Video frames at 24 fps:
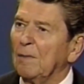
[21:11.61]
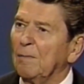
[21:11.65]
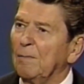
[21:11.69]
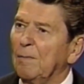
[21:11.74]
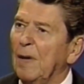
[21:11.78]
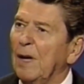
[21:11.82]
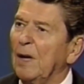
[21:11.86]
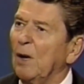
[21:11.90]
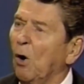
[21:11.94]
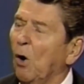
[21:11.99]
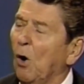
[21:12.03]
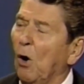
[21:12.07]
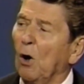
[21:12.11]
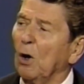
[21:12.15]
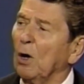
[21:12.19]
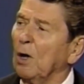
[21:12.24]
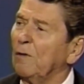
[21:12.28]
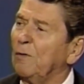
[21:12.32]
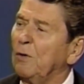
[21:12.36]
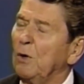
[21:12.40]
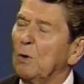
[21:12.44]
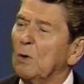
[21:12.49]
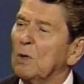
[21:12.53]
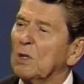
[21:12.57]
May all
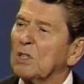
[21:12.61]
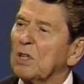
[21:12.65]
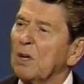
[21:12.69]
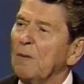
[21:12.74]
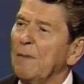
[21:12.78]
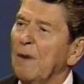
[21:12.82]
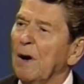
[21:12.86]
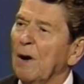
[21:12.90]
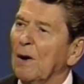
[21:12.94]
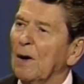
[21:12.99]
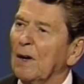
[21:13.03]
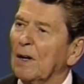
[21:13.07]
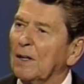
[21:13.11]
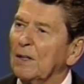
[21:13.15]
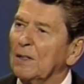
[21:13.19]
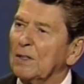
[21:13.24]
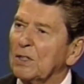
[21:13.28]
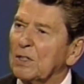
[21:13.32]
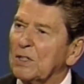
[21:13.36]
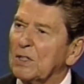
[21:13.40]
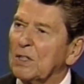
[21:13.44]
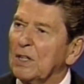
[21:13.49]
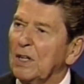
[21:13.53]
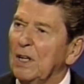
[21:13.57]
of you as
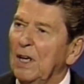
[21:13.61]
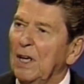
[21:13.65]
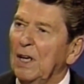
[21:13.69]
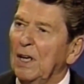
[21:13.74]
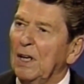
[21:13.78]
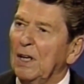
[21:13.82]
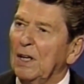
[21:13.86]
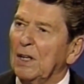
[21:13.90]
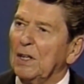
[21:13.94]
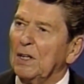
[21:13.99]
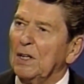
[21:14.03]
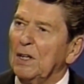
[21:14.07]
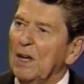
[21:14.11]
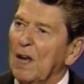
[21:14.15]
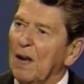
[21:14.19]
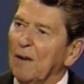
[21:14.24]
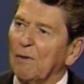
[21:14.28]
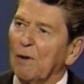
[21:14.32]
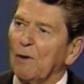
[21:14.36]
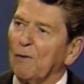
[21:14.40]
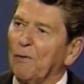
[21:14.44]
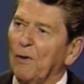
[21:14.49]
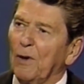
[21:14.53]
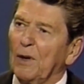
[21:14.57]
Americans
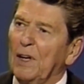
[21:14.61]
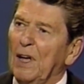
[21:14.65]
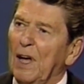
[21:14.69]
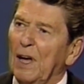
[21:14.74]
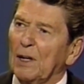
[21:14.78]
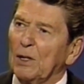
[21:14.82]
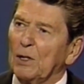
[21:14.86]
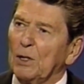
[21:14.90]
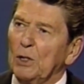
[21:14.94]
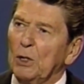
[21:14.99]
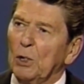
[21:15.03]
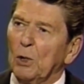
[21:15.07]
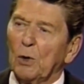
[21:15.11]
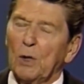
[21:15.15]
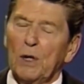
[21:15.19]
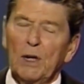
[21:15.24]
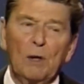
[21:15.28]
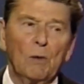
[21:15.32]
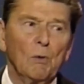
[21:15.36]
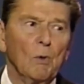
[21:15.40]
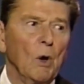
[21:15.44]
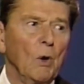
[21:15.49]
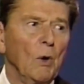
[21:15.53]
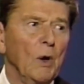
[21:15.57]
never forget your
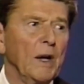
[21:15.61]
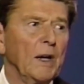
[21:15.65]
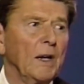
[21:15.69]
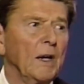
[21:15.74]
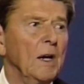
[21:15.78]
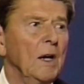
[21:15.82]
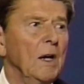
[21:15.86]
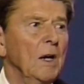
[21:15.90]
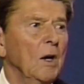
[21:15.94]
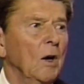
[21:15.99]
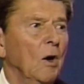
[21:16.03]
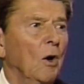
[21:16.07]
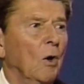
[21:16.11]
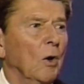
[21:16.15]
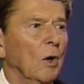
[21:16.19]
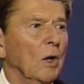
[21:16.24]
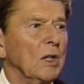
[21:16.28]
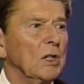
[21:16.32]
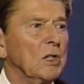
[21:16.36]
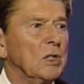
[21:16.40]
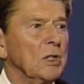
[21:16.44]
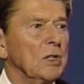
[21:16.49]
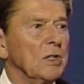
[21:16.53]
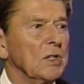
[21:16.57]
heroic
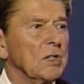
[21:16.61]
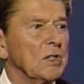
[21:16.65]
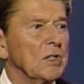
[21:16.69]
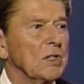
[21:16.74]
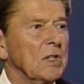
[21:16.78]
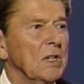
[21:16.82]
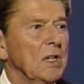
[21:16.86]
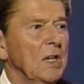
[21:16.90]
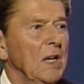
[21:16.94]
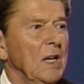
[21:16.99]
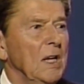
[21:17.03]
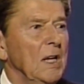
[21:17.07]
origins.